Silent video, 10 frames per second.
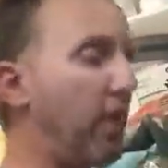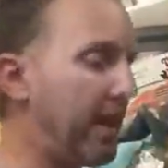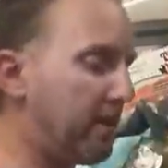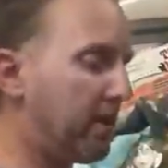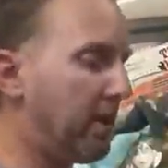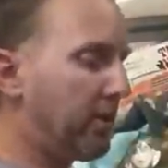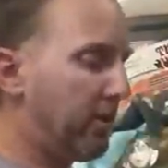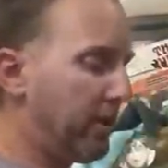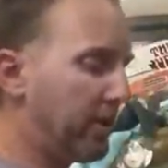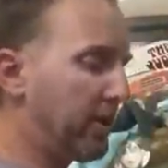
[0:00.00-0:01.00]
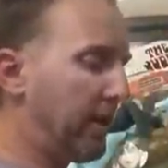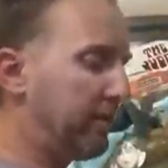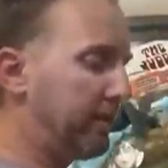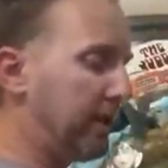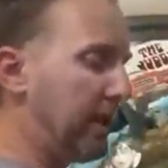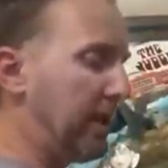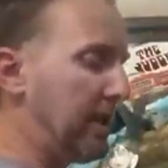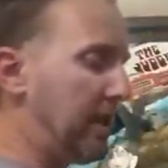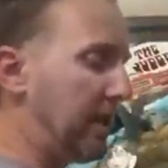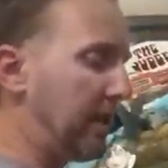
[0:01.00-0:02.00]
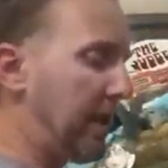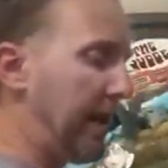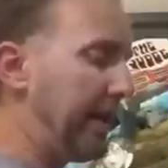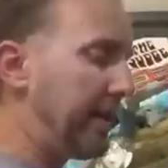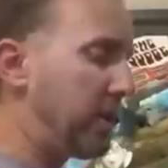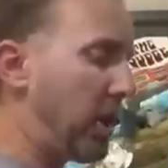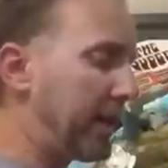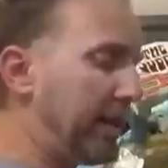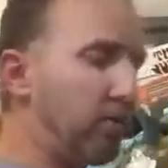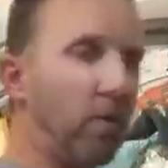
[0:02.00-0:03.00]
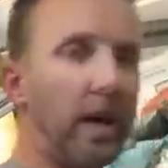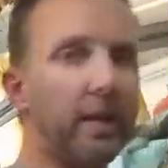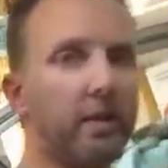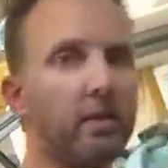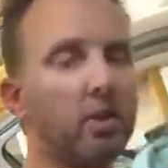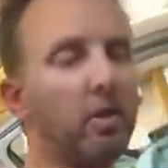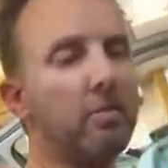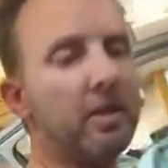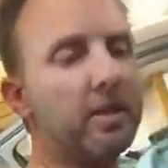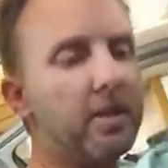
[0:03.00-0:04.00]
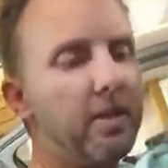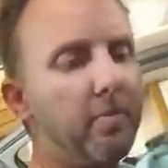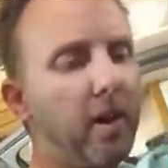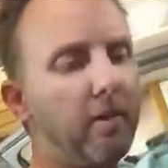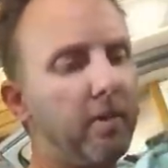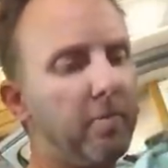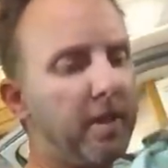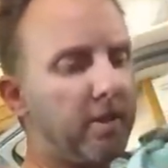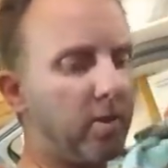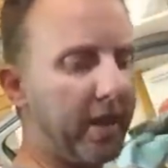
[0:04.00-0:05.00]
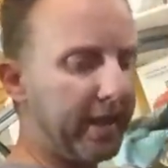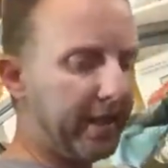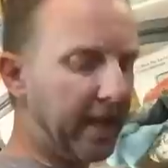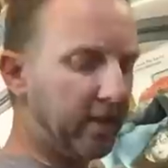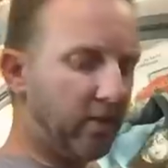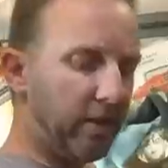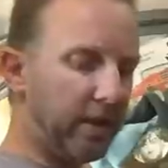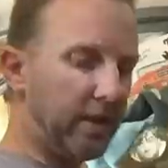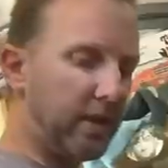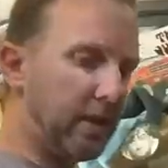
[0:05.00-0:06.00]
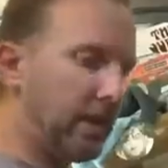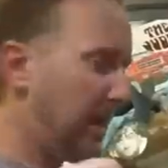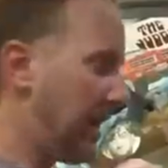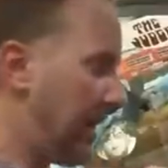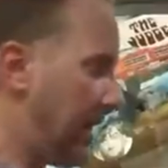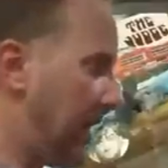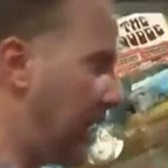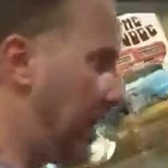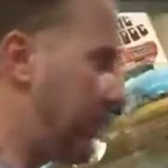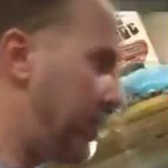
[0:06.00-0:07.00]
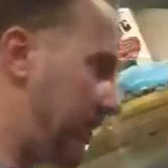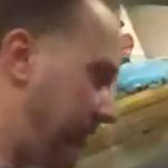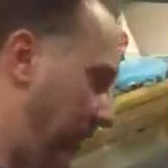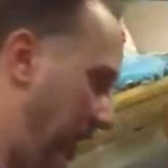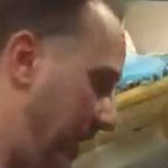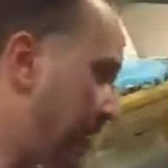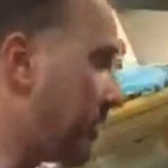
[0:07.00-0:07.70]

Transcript: that underhood stuff, I need to check these wires. So I'm going to snip off a bit so I can get to it. I'm going to find a